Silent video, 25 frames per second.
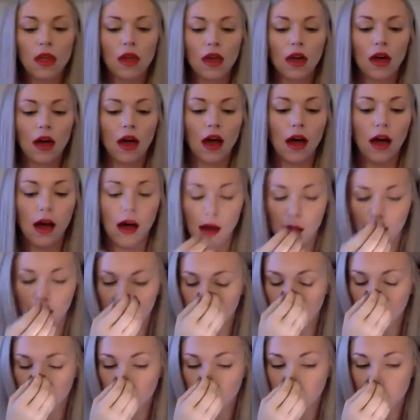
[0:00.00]

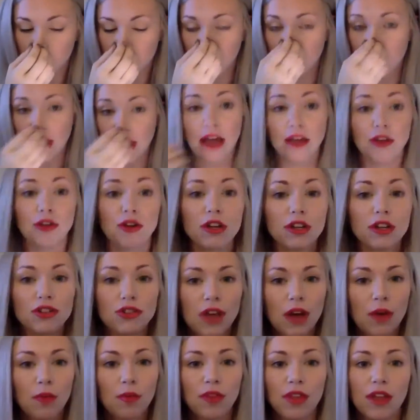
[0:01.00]
But yeah, you can do
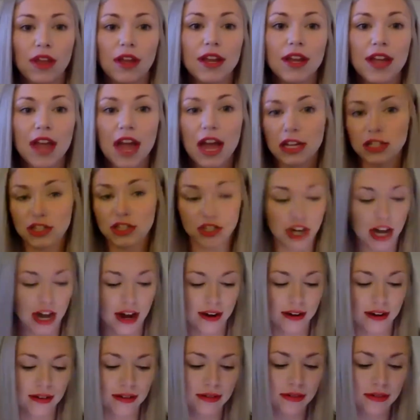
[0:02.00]
that with any hashtag.